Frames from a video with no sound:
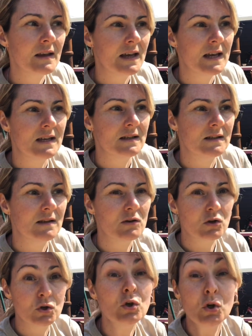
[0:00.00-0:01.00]
is
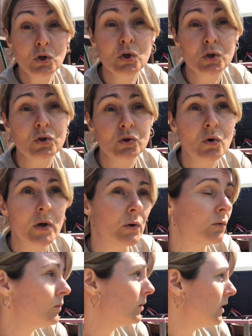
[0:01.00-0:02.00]
good
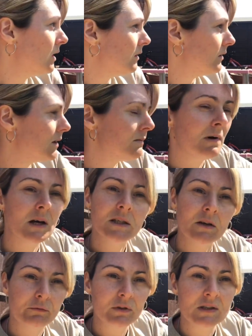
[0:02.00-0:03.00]
soil. The mud
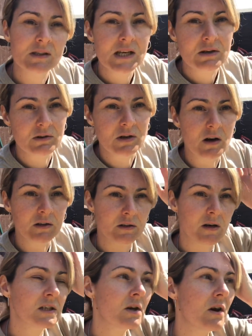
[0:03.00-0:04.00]
over in the secret
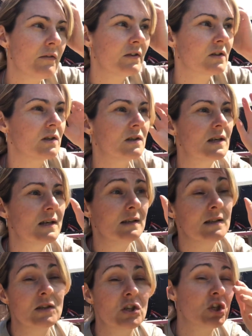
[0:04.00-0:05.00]
garden, I don't know if it's because
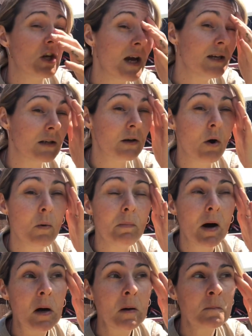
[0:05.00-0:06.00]
it's in shade a lot,
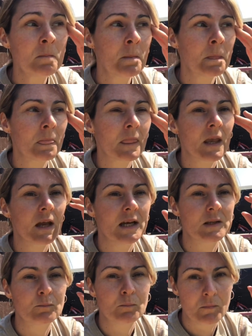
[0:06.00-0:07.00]
but
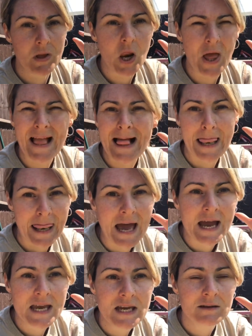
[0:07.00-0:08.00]
it's like
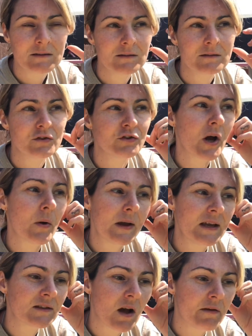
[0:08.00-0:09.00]
clay, so
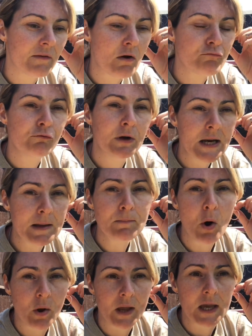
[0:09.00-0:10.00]
it's either really
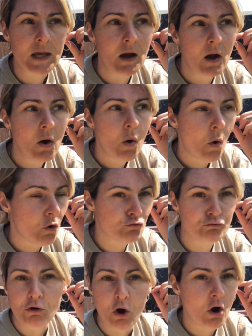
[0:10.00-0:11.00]
boggy or
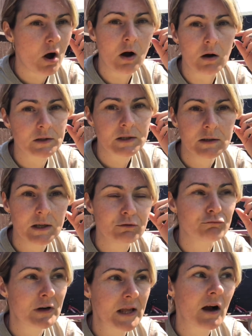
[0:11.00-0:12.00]
rock hard. It's
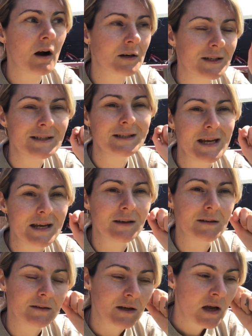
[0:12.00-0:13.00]
really hard to dig,
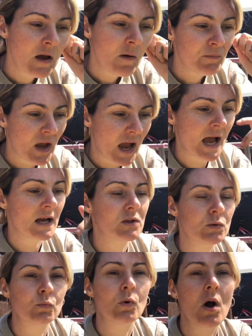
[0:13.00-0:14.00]
and I had
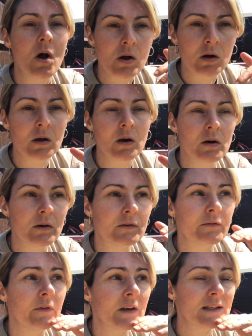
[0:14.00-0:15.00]
to work a lot
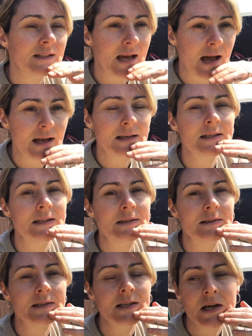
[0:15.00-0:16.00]
of sand
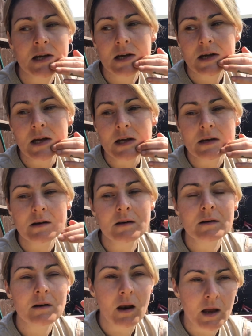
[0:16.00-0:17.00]
and
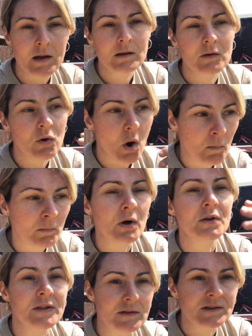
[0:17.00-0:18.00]
like
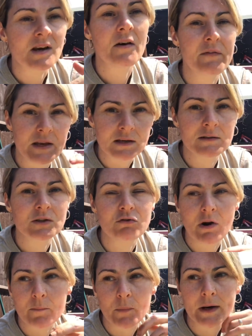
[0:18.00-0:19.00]
compost and stuff in to
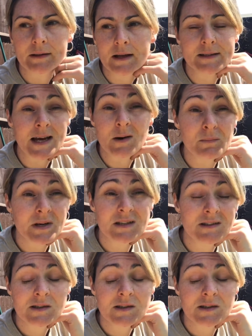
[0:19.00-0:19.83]
try and break that down, but it's